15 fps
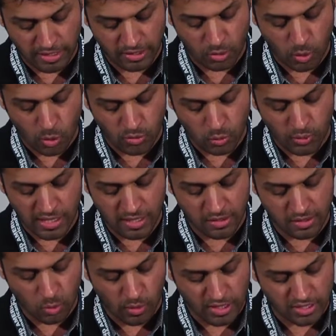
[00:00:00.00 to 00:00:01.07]
quote, we in the
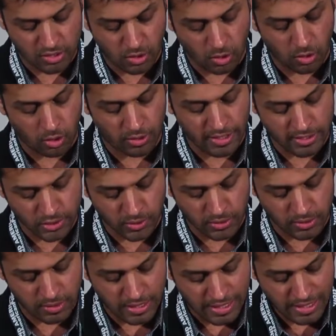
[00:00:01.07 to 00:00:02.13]
West are all Israel,